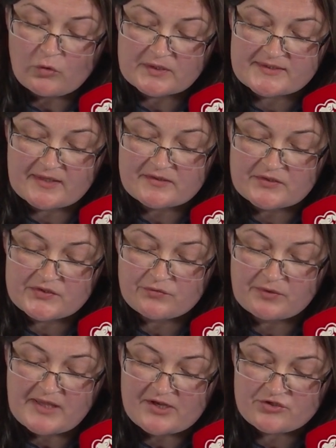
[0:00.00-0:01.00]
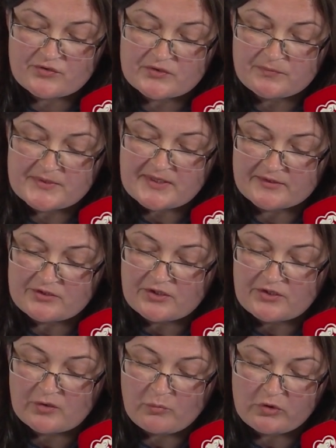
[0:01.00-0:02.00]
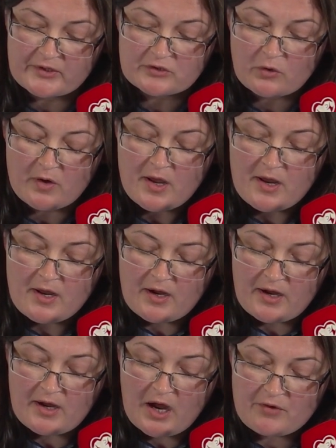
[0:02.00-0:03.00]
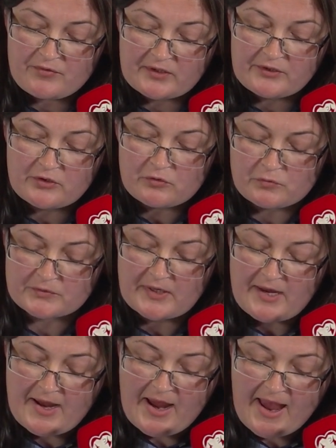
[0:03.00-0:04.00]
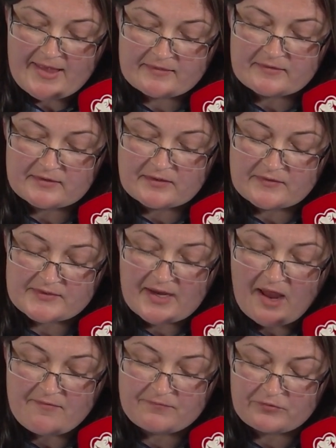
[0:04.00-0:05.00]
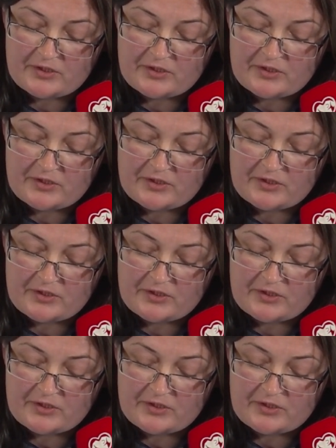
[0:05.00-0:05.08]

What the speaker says: Oleksandr's relations with Andriy Yermolenko are really good, and they have